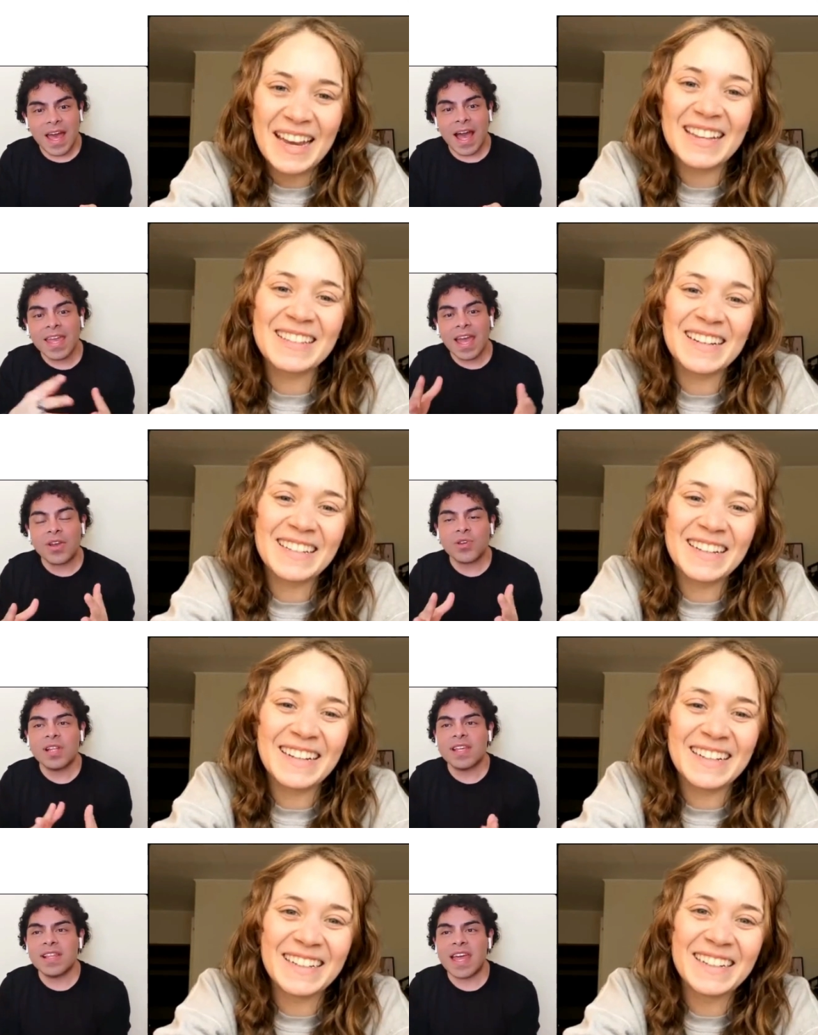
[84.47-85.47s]
Speaker 1: I
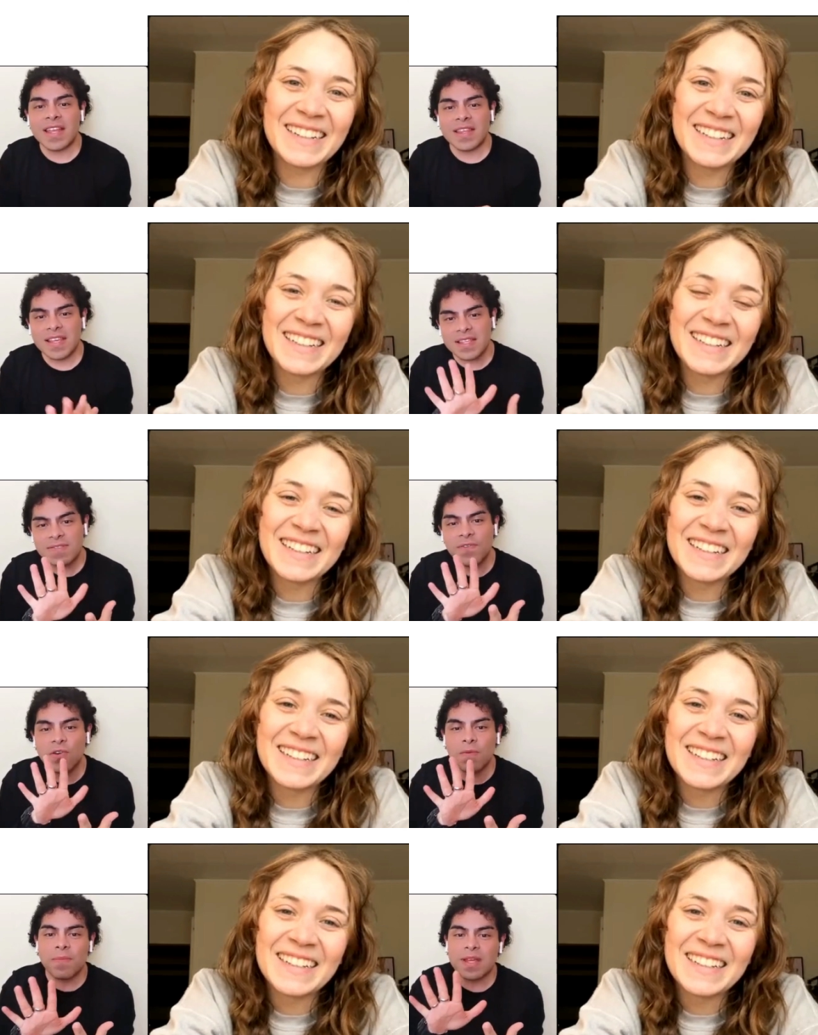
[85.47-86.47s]
actually like this
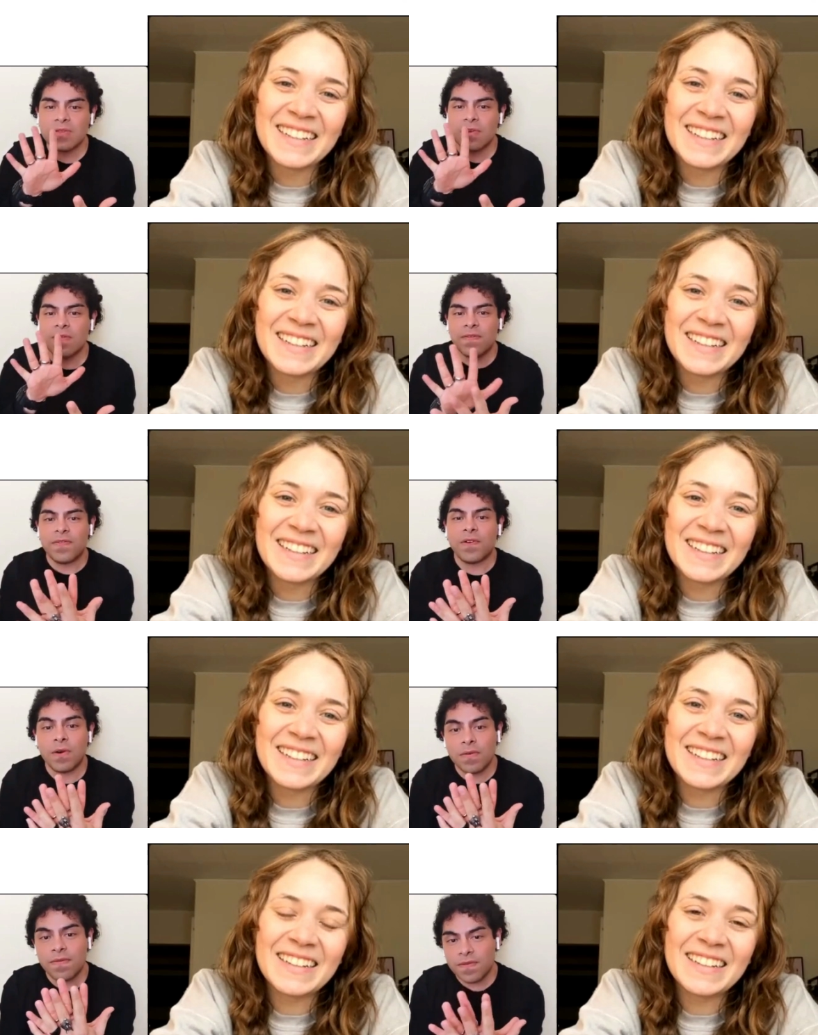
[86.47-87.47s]
format of
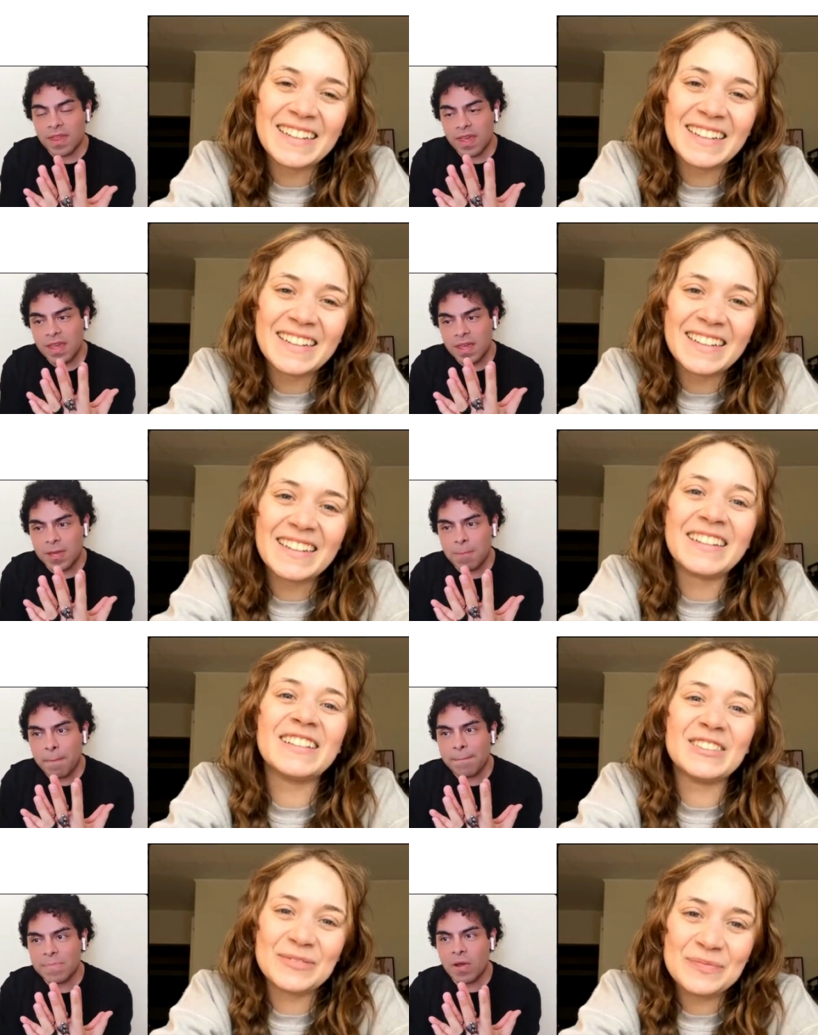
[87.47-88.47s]
of
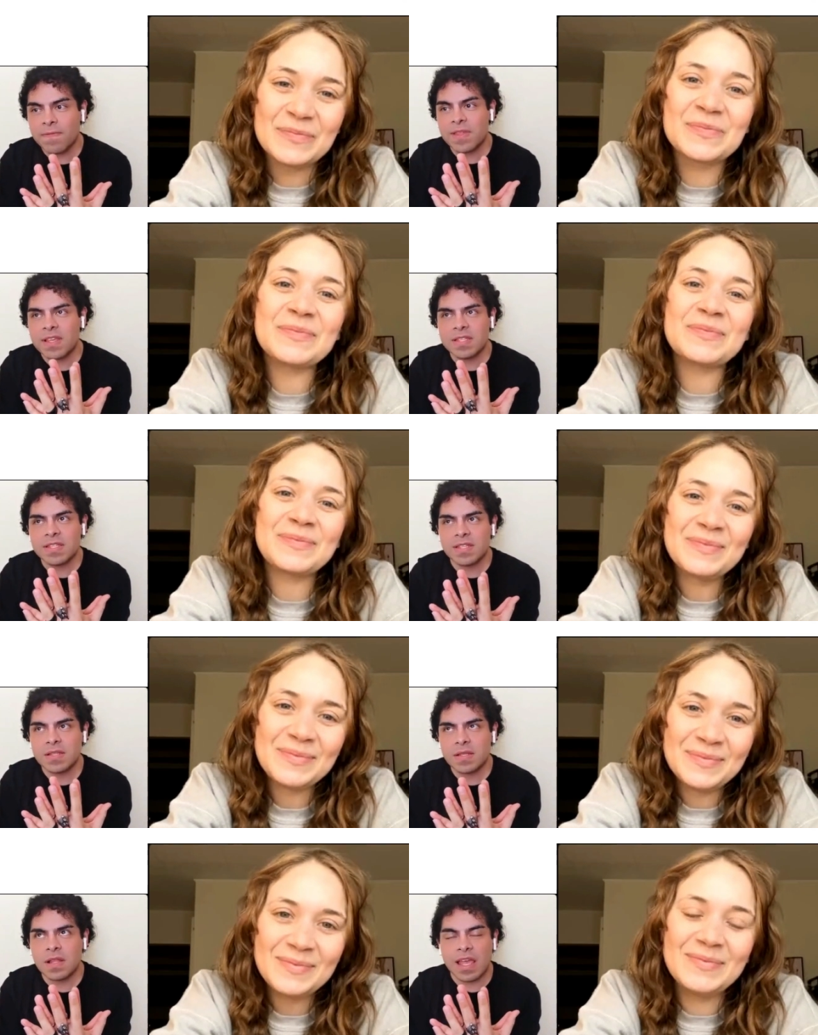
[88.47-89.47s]
the of
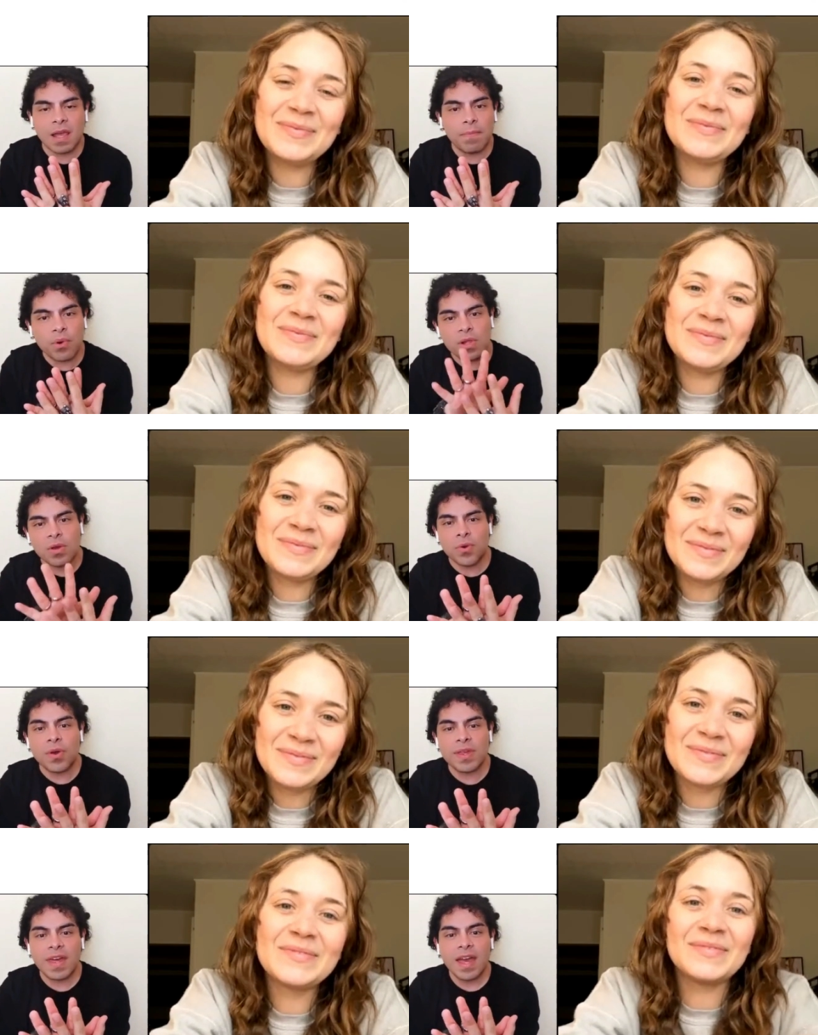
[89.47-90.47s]
this like
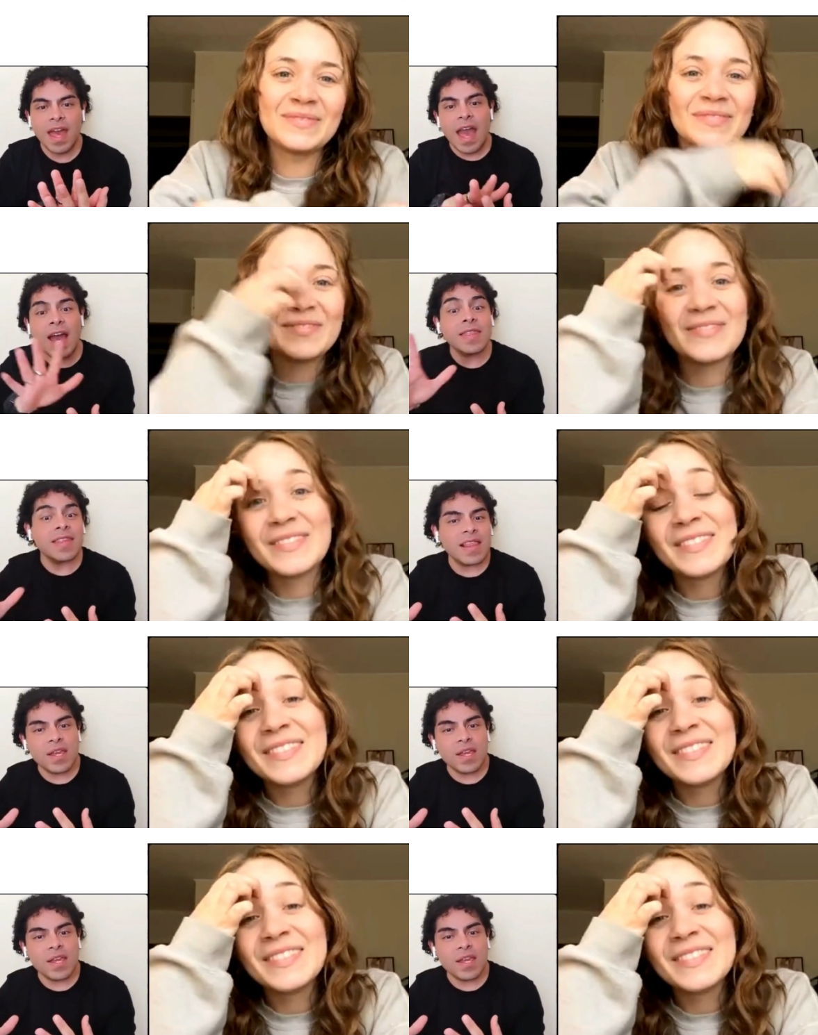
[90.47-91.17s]
Polaroid and